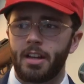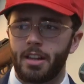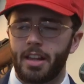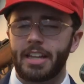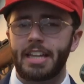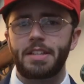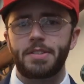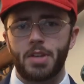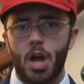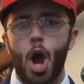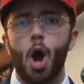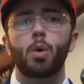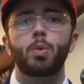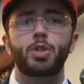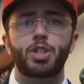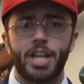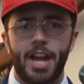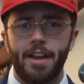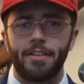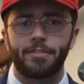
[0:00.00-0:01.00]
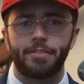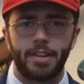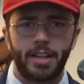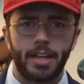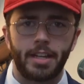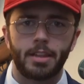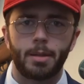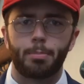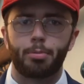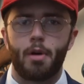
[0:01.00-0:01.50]
like he's OJ
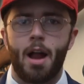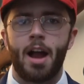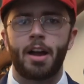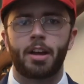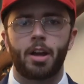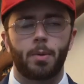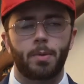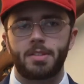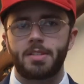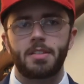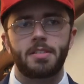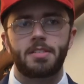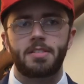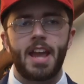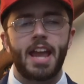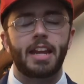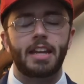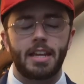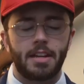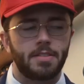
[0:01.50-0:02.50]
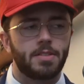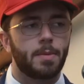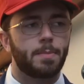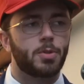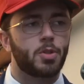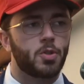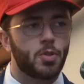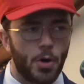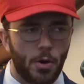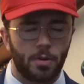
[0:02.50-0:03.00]
fleeing in the Bronco. It's insane. It is
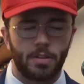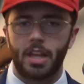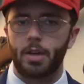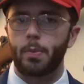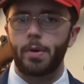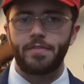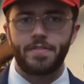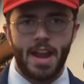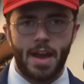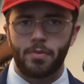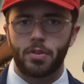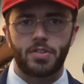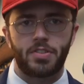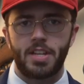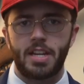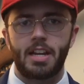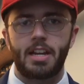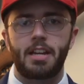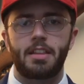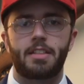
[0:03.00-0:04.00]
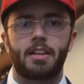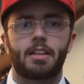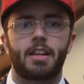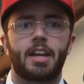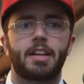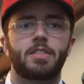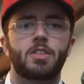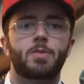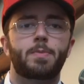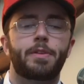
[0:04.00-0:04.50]
absurd. Like we've never seen anything
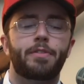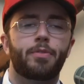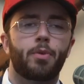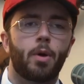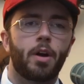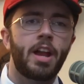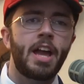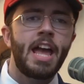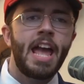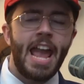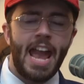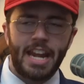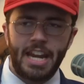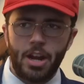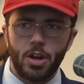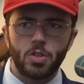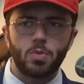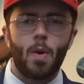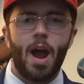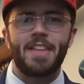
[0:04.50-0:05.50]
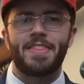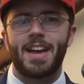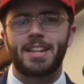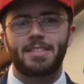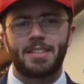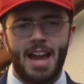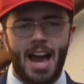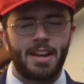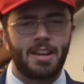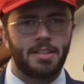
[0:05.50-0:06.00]
like this before. And here's why
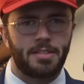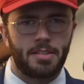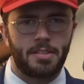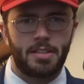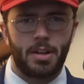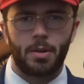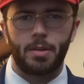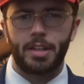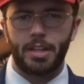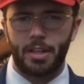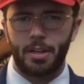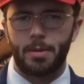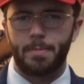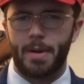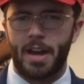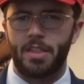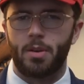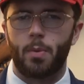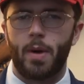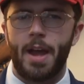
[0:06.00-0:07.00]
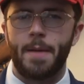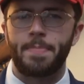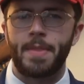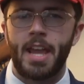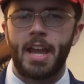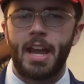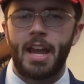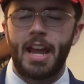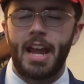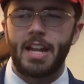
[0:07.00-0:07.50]
that's not necessarily good, by the way.
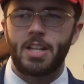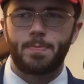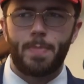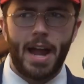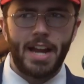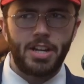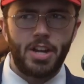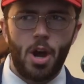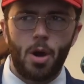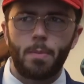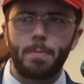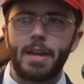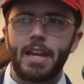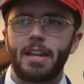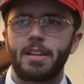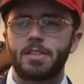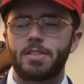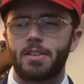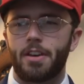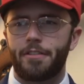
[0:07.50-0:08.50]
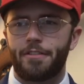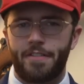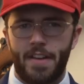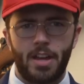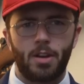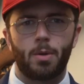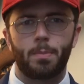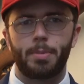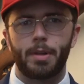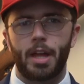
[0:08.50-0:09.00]
It's by no means a
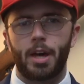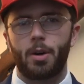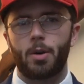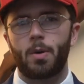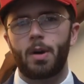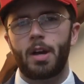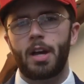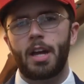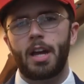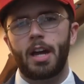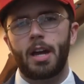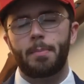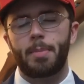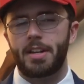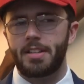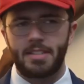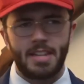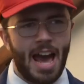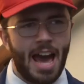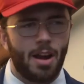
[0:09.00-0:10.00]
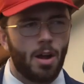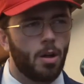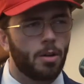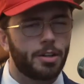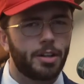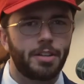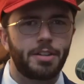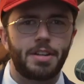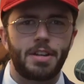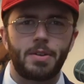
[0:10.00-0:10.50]
fatal blow, but it's not all
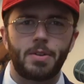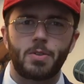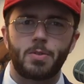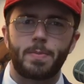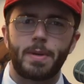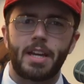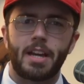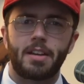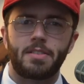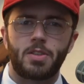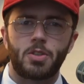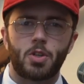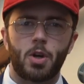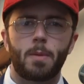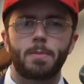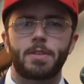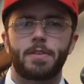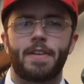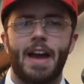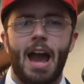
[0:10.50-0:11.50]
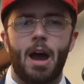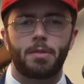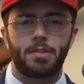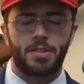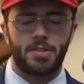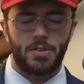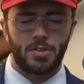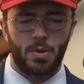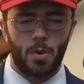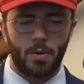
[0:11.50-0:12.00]
good news because, in terms of how
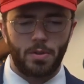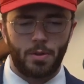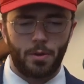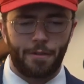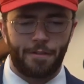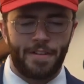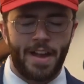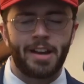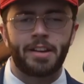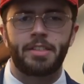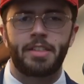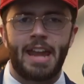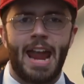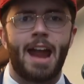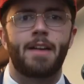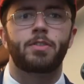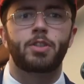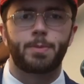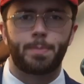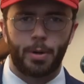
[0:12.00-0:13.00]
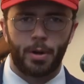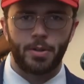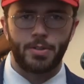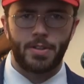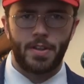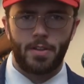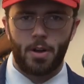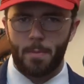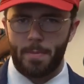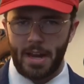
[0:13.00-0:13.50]
this is going to affect the average
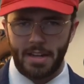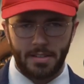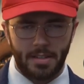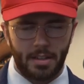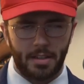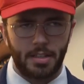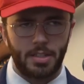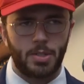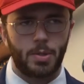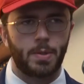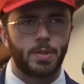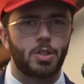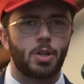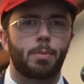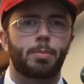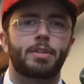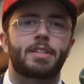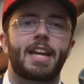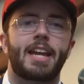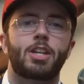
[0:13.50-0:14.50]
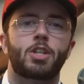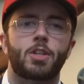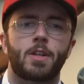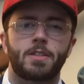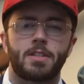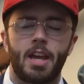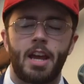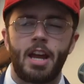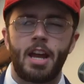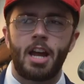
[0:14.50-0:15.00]
person, there are basically two interpretations.